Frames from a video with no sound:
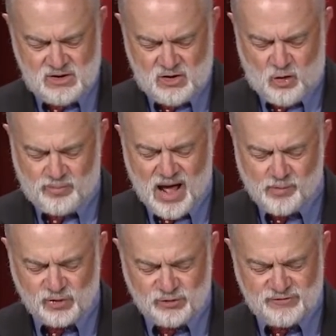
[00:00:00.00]

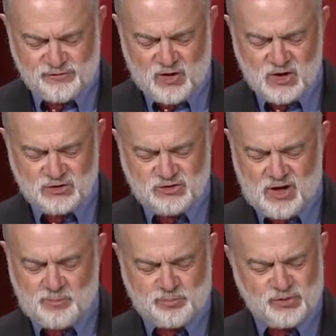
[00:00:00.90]

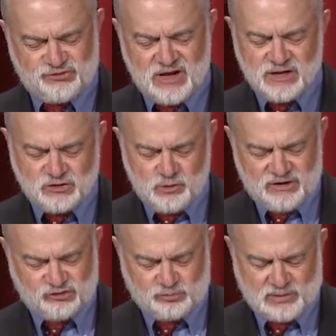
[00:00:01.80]
Obama proceeded to
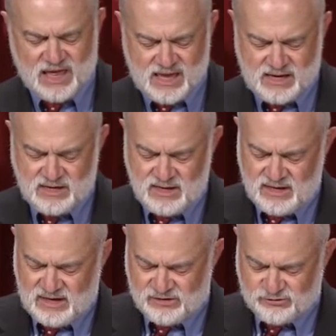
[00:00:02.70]
explain
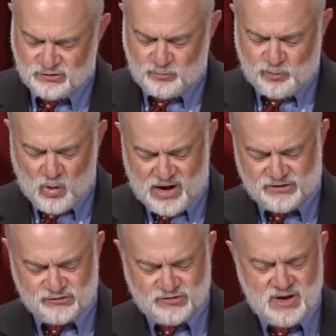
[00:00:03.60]
its
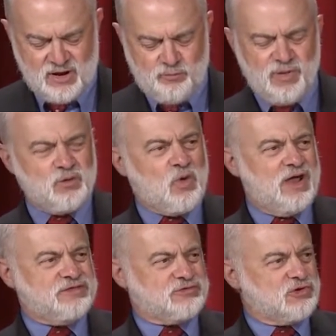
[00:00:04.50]
points.
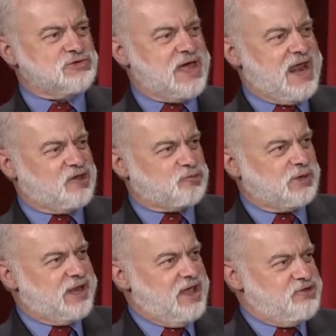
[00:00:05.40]
Midway through that
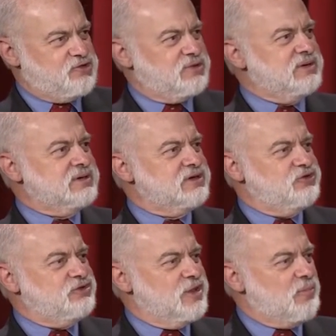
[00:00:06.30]
explanation,
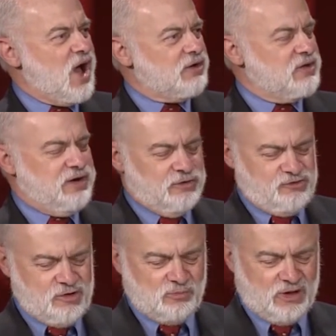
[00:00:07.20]
the moderator,
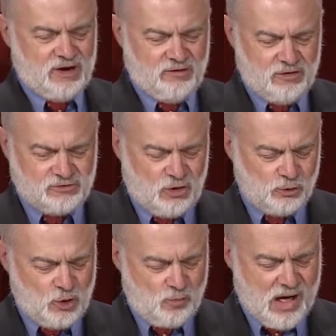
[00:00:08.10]
Jim Lehrer,
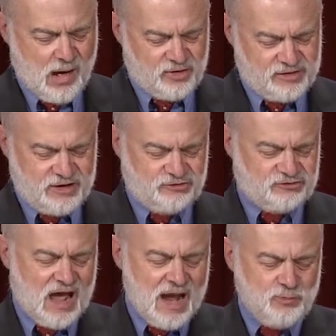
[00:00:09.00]
told Obama that his
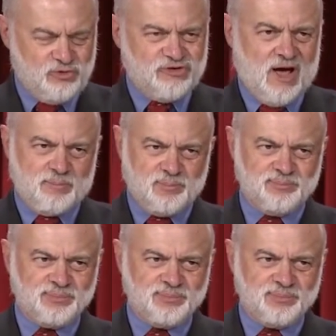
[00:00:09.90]
time was up.